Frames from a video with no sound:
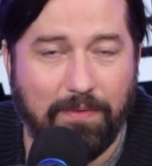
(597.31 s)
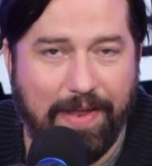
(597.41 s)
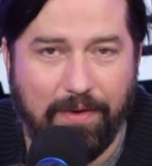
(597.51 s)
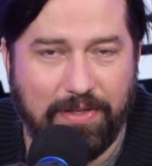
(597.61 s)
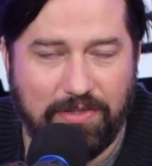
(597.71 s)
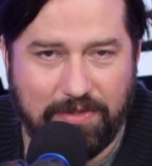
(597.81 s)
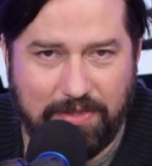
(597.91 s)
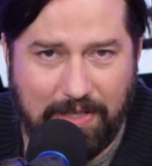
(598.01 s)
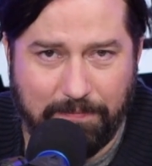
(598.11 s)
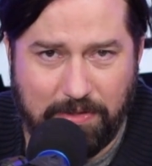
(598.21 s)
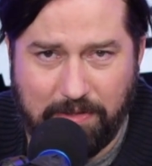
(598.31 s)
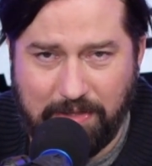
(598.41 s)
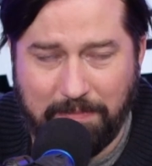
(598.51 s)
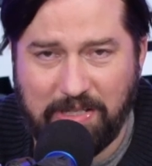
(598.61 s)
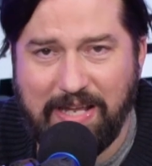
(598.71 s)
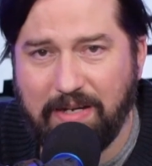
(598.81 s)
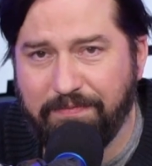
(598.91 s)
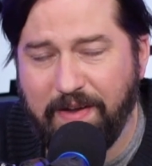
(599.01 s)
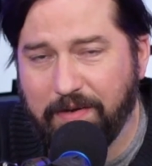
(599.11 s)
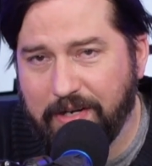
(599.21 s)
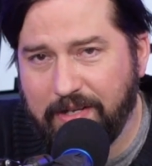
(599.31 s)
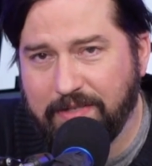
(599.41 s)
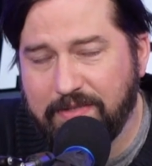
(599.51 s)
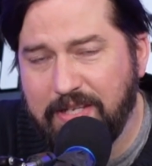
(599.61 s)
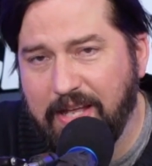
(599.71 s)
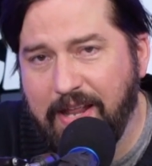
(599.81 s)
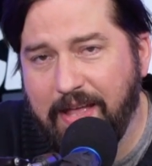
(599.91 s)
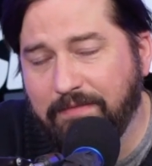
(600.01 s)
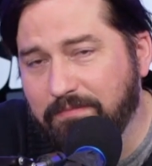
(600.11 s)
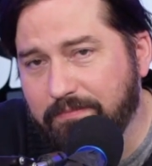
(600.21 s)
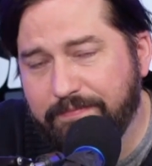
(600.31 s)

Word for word: Now he just seems to imitate a ferret on CNN.